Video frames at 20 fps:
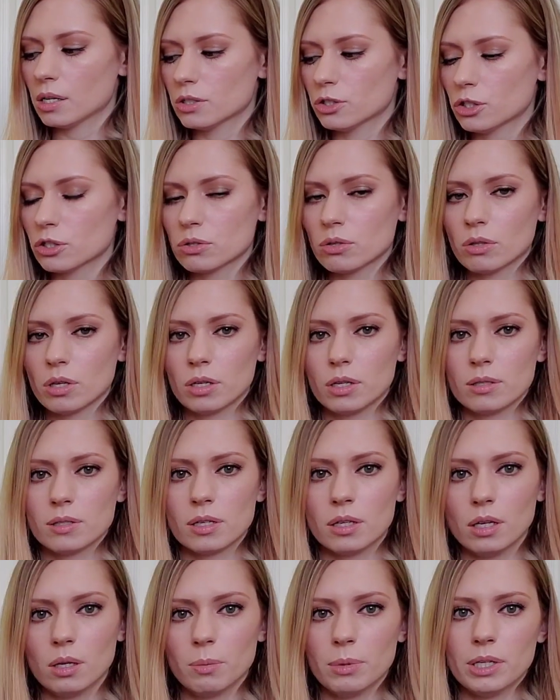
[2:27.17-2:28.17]
just so that
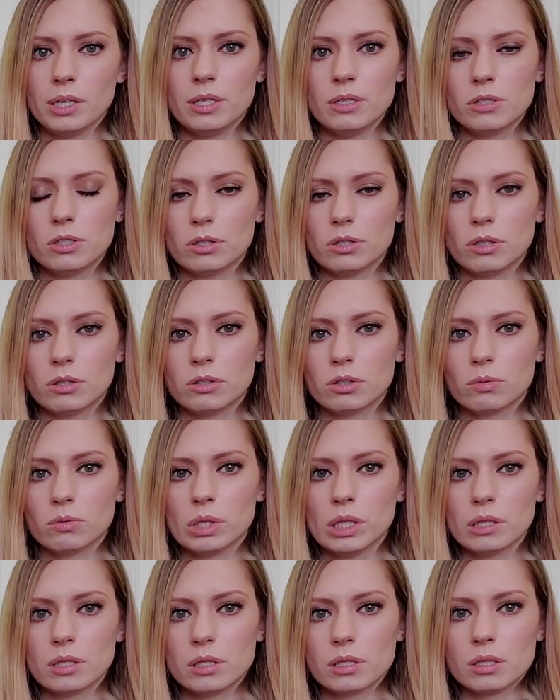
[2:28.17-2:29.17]
it's a little bit easier on your
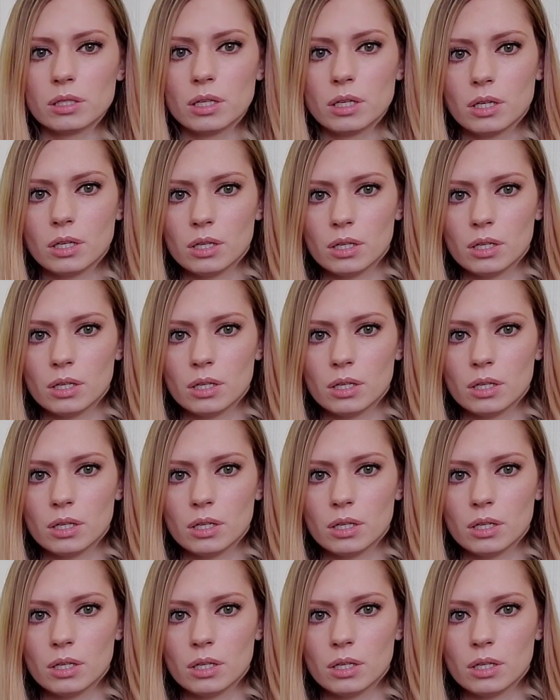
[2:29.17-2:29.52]
wrist.